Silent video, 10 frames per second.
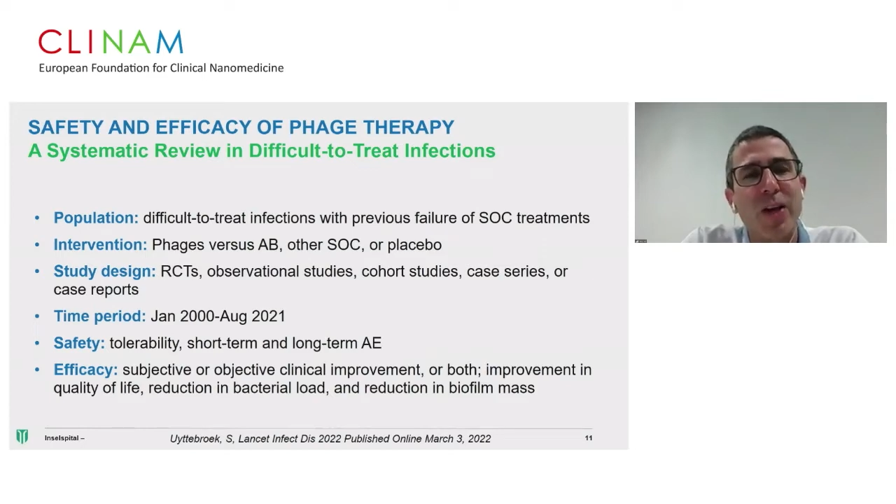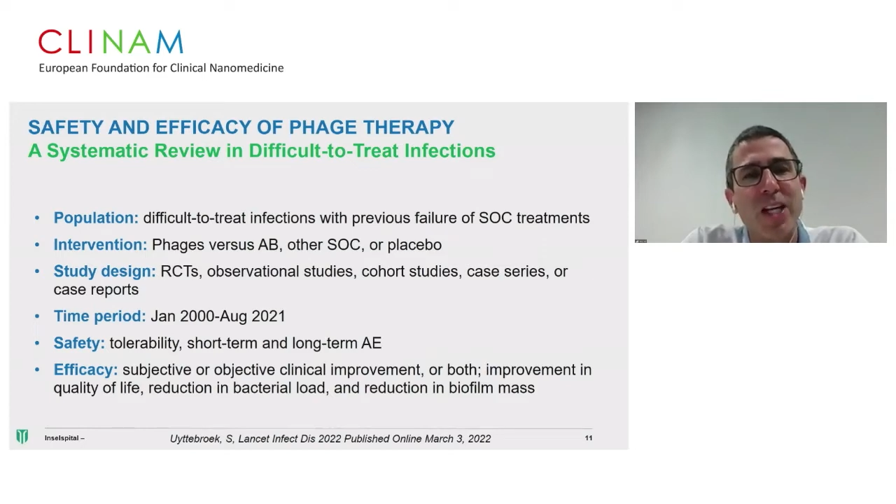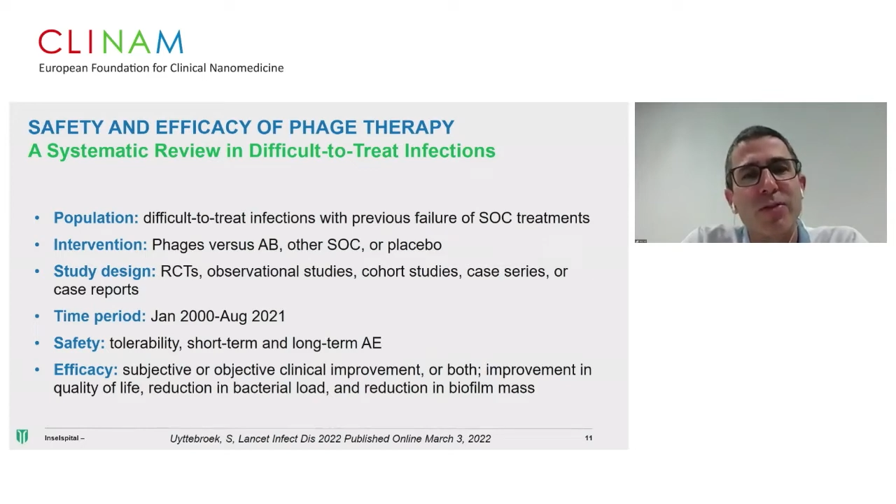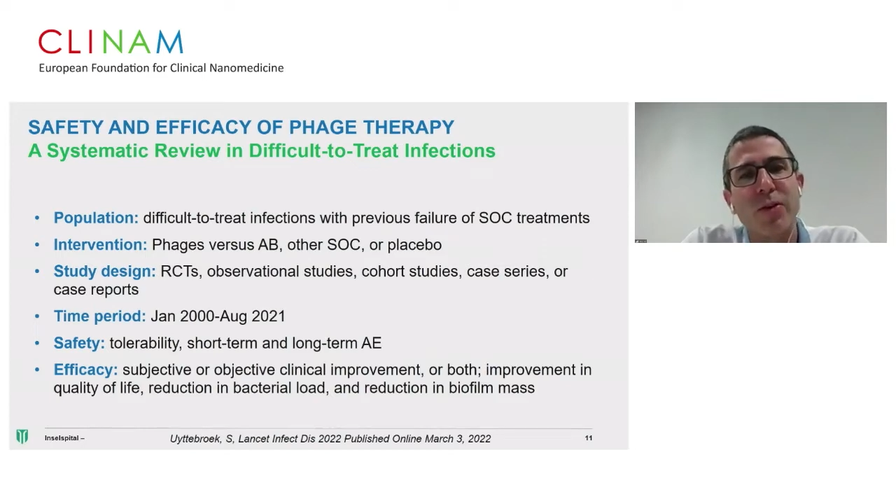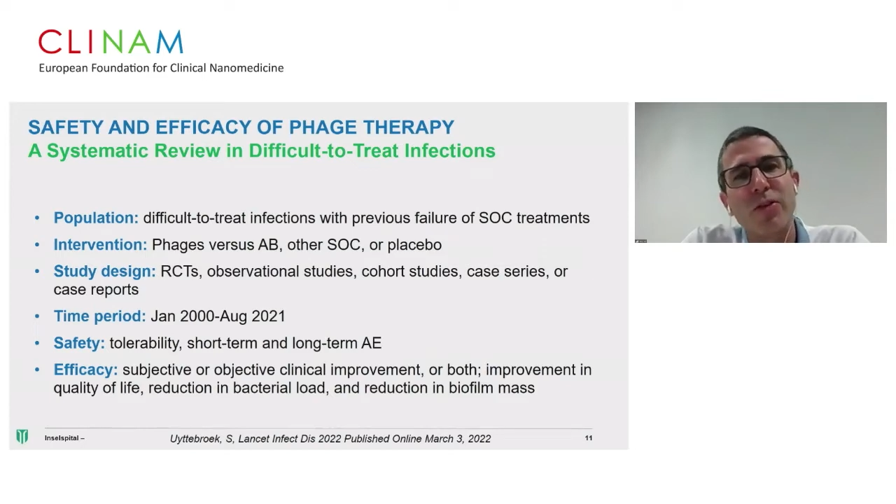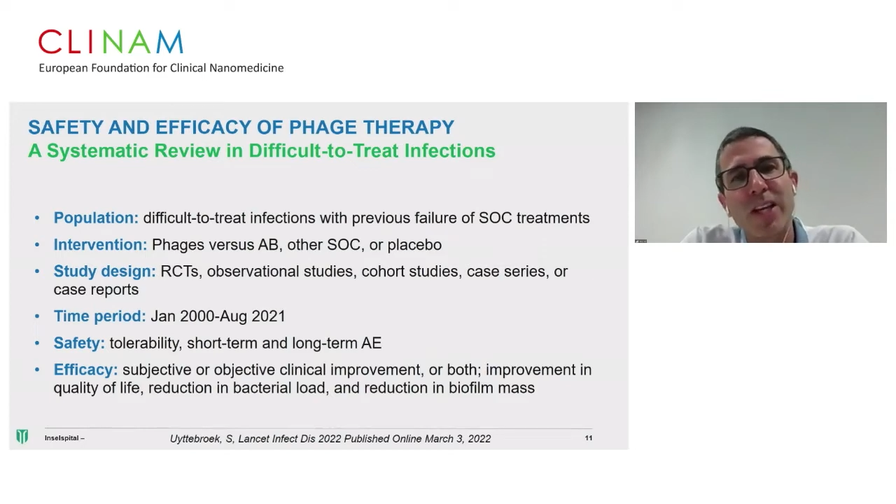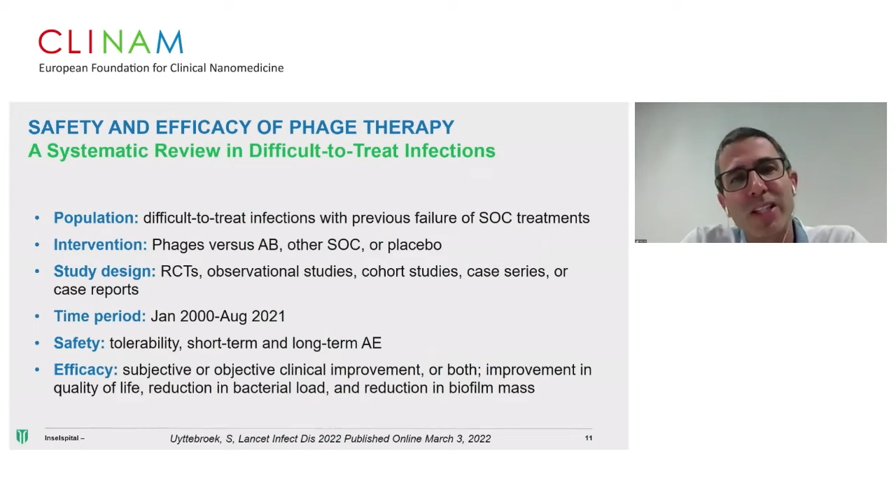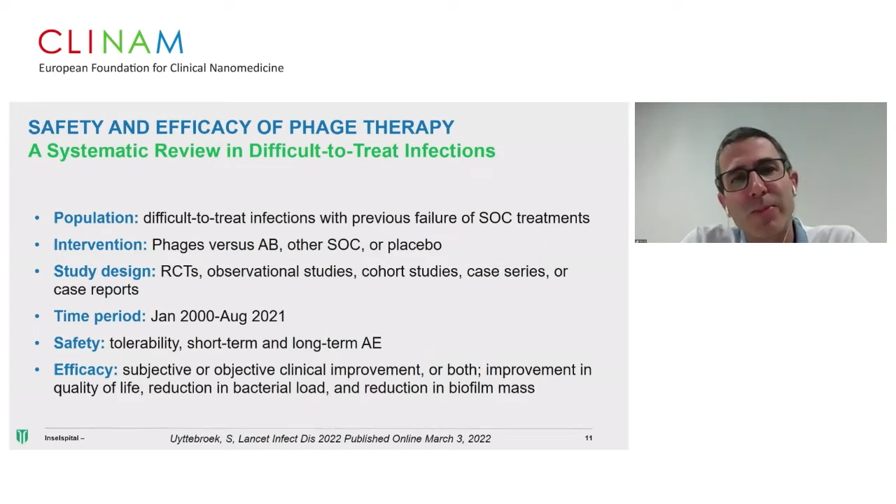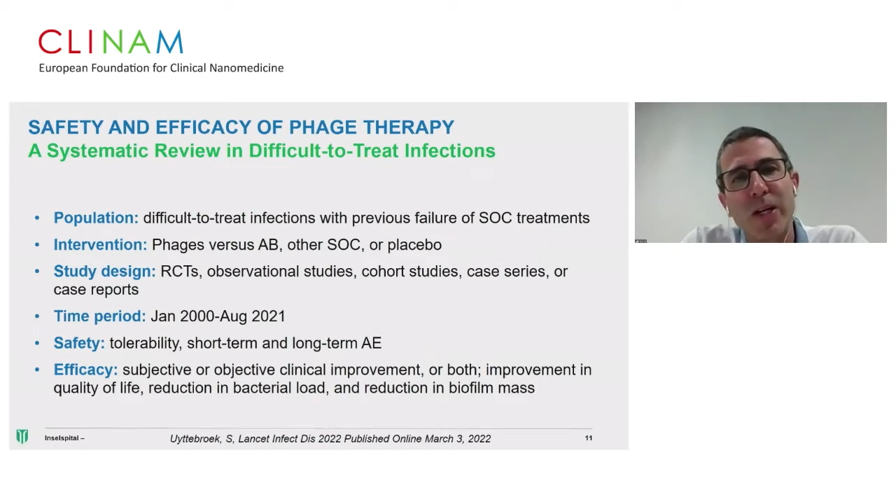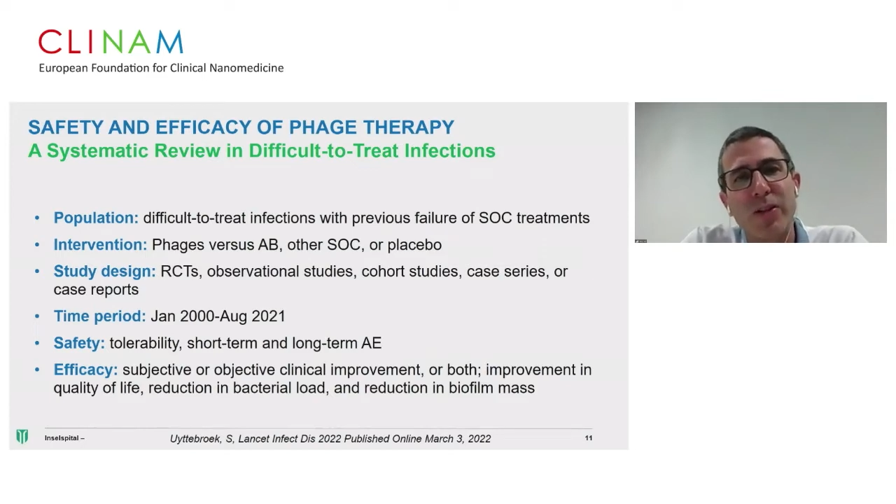phage versus
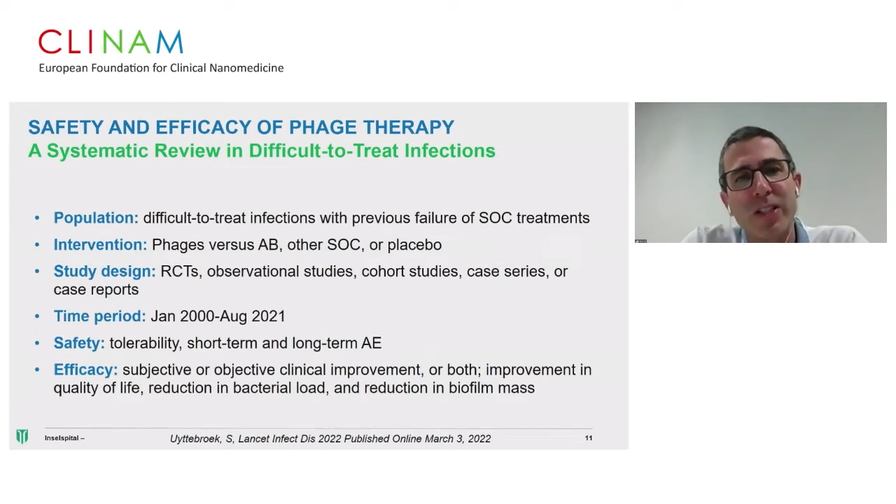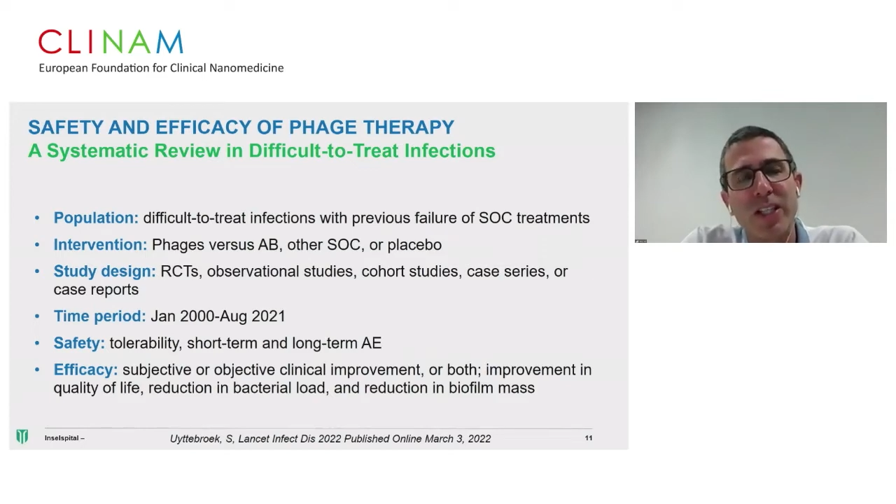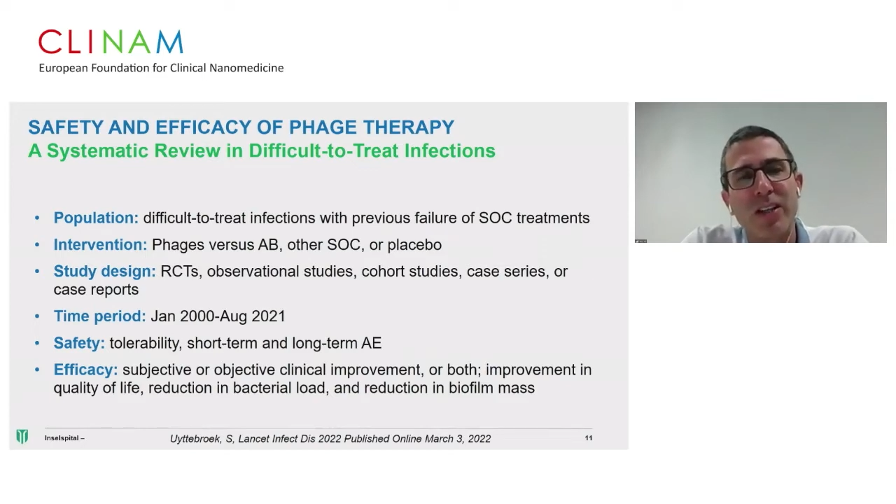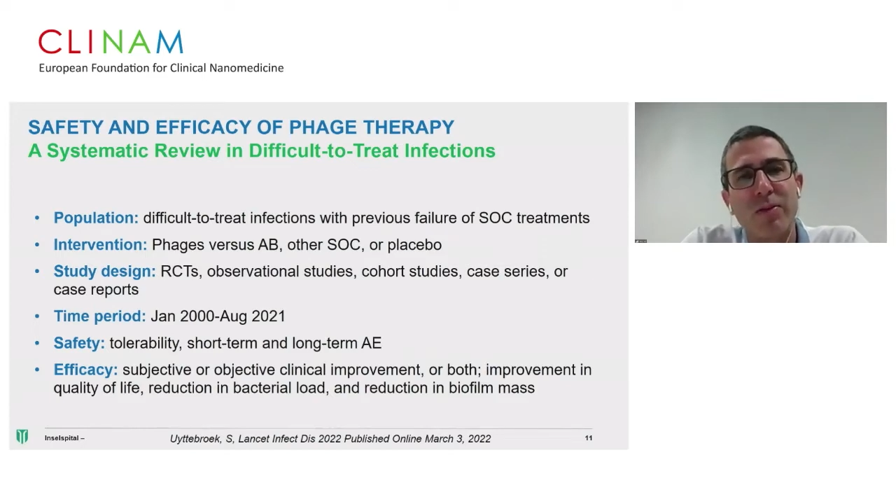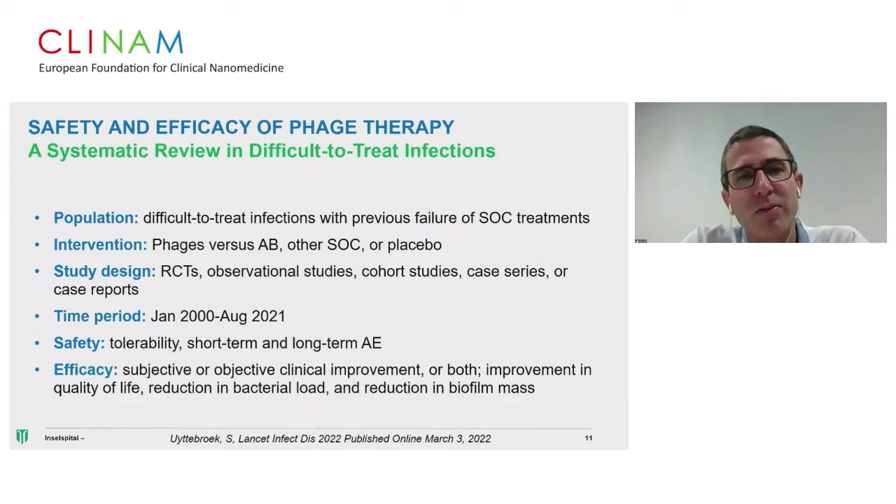antibiotic